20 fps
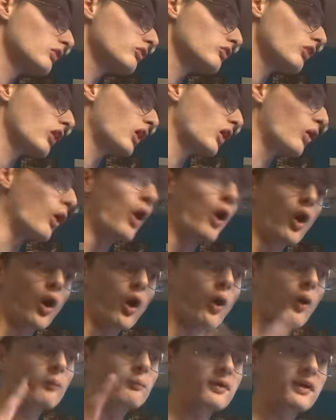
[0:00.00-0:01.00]
So,
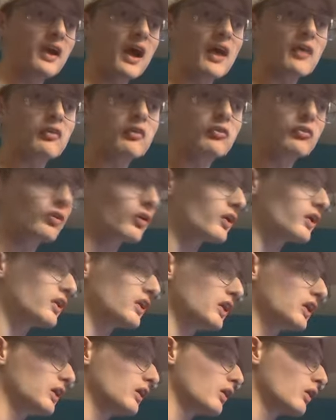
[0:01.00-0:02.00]
hope you guys enjoyed
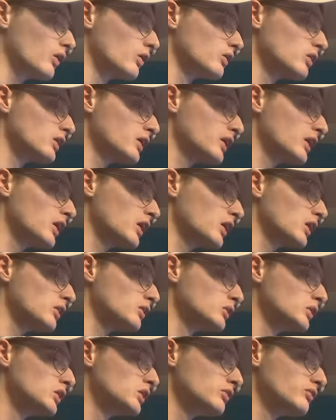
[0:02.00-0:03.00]
the
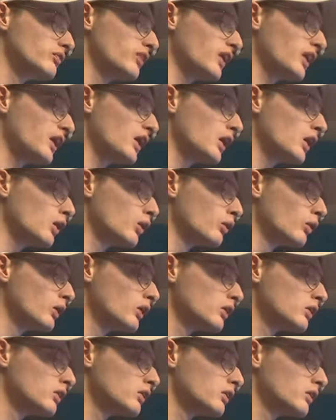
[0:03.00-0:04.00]
earlier video,
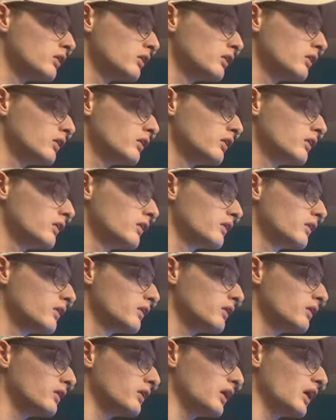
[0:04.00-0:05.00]

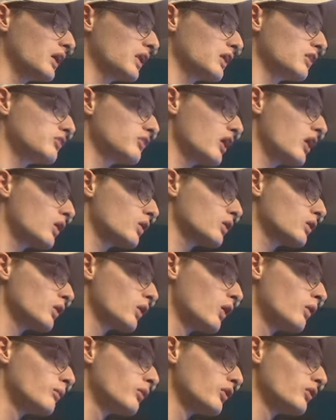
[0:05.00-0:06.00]
the NHL
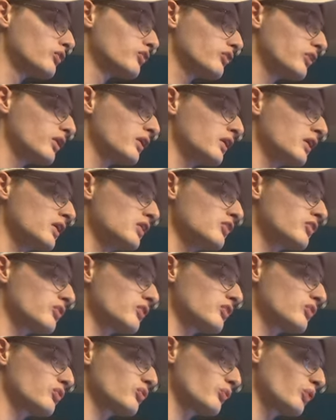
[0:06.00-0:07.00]
Global Series
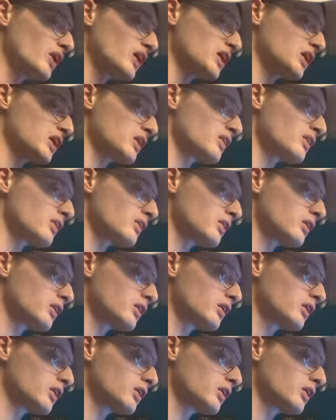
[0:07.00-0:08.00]
in Sweden,
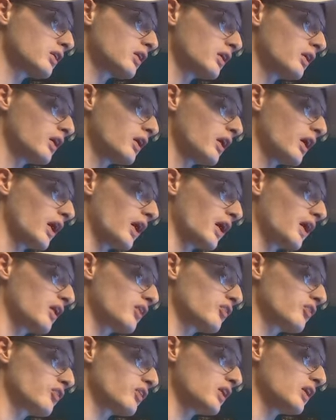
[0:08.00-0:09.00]

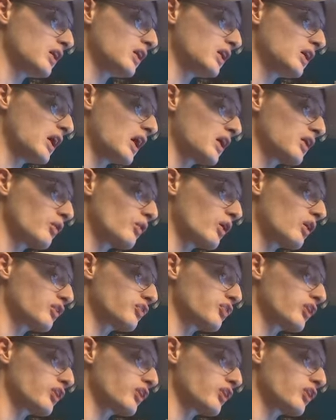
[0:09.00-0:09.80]
as the Ottawa